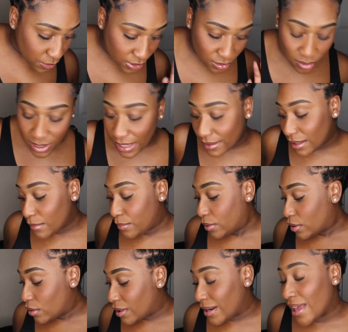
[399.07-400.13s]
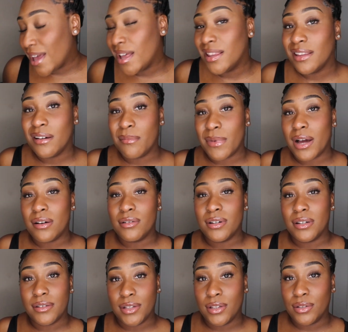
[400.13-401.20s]
putting it on, I didn't put on hella
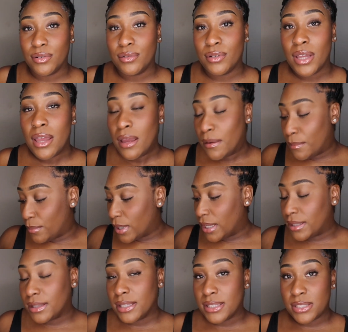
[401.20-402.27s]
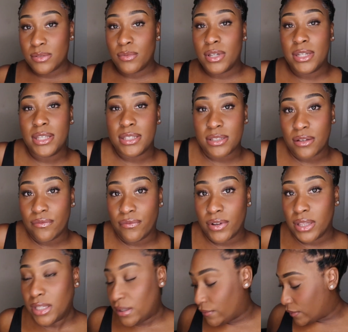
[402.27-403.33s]
amount of glue, but this one is a
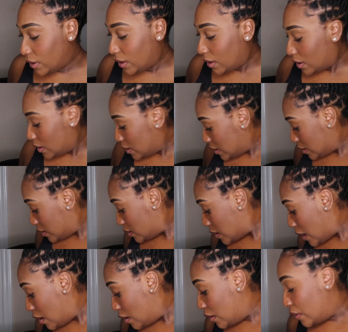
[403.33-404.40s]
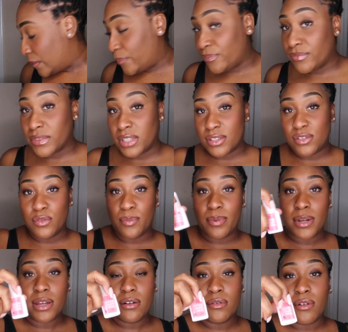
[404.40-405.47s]
really, really good, um, the
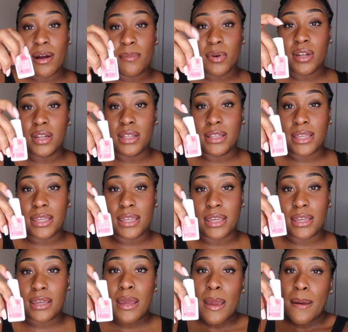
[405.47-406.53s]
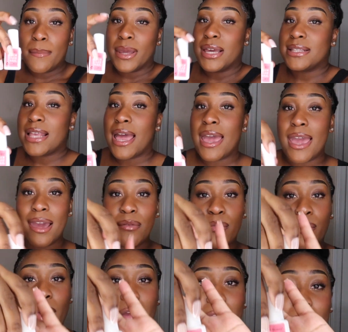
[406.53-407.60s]
super nail glue. I'm gonna link it because I had, I